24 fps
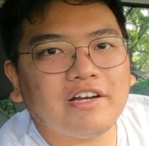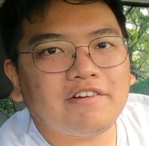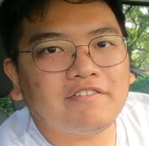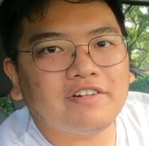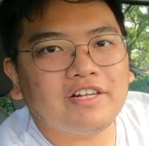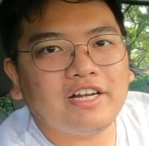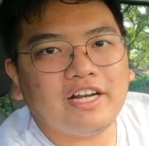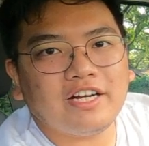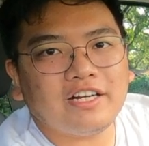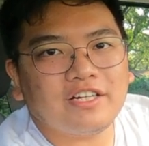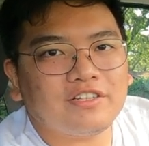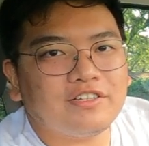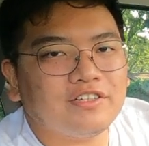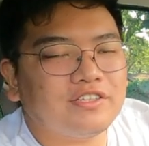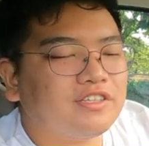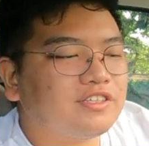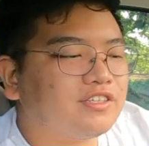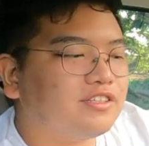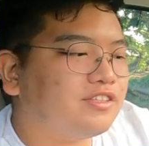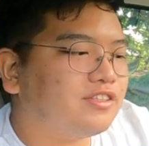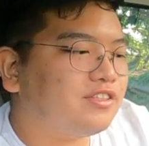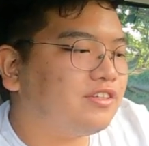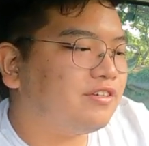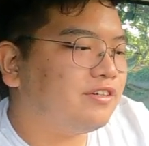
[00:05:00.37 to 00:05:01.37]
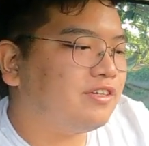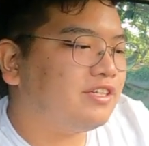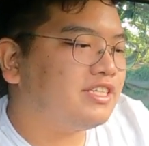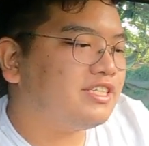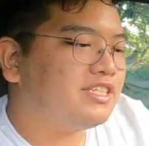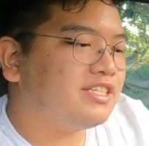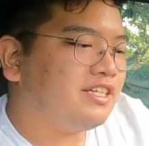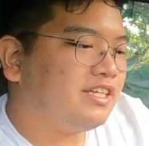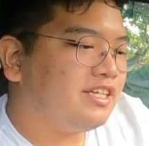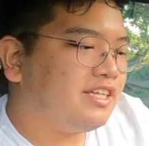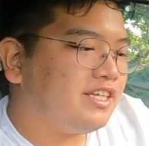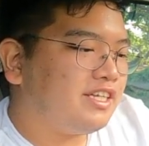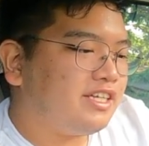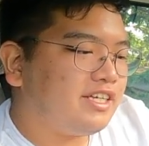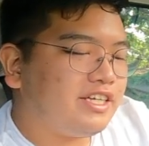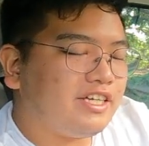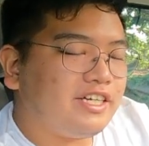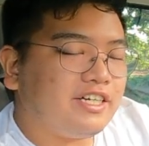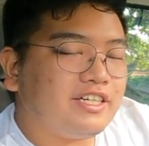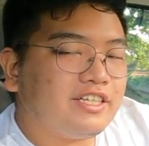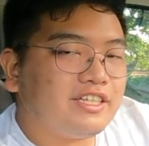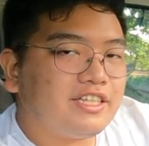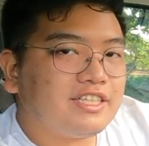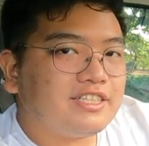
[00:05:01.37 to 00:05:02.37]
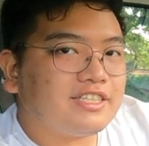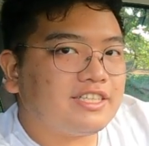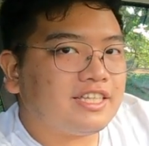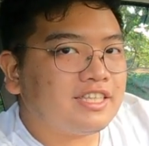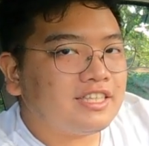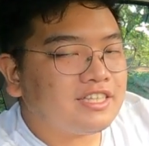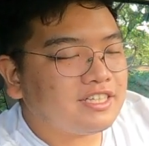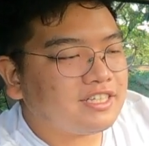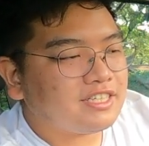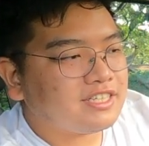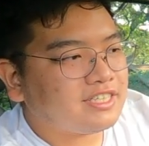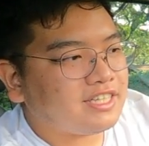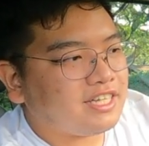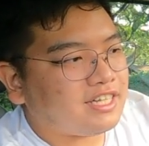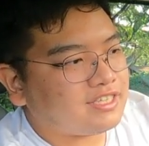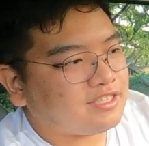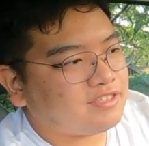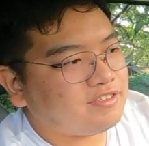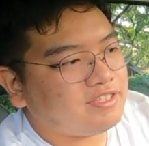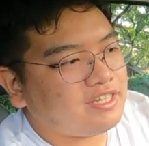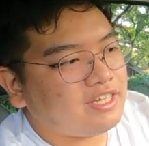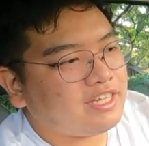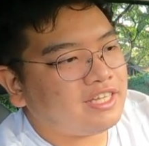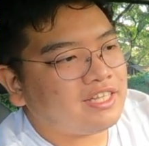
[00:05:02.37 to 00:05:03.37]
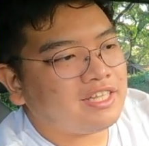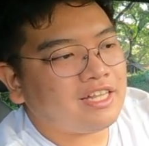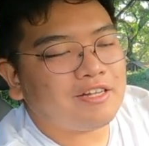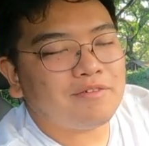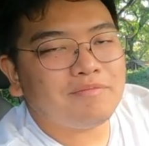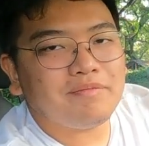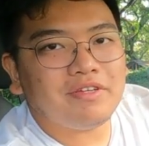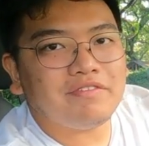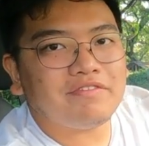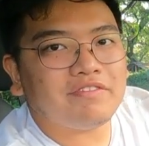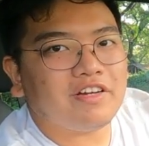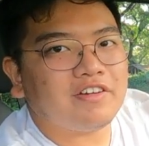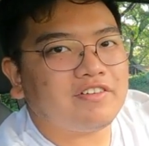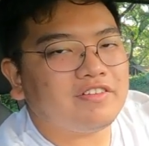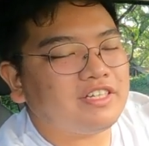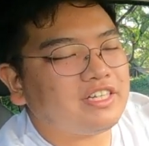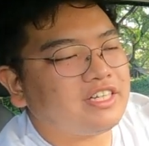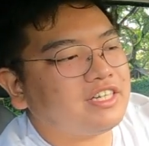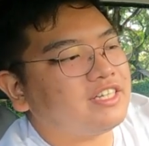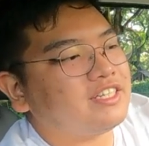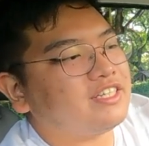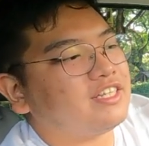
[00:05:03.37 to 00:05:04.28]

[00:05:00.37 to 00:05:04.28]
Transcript: our aircon controls here in the center stack. So they can now be found here